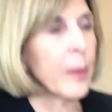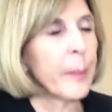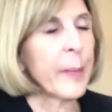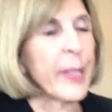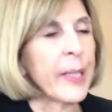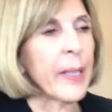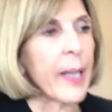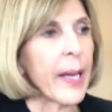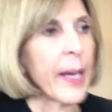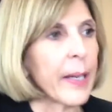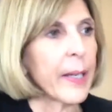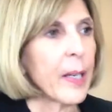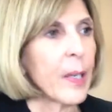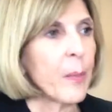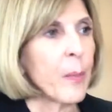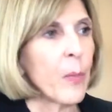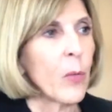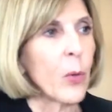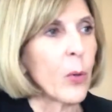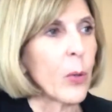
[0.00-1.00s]
You mean
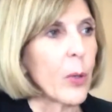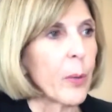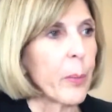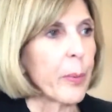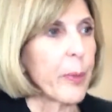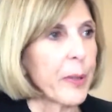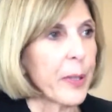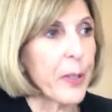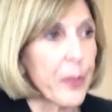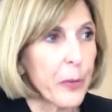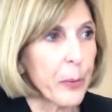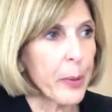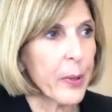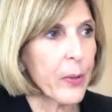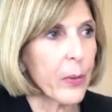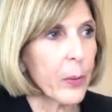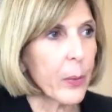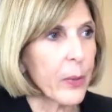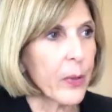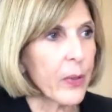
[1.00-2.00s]
adding more police
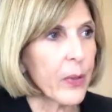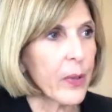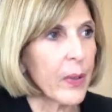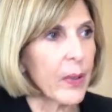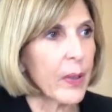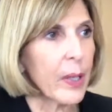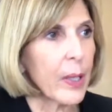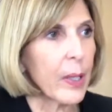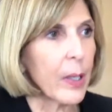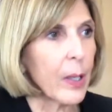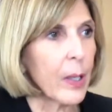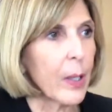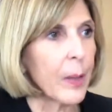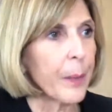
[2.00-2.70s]
resources there?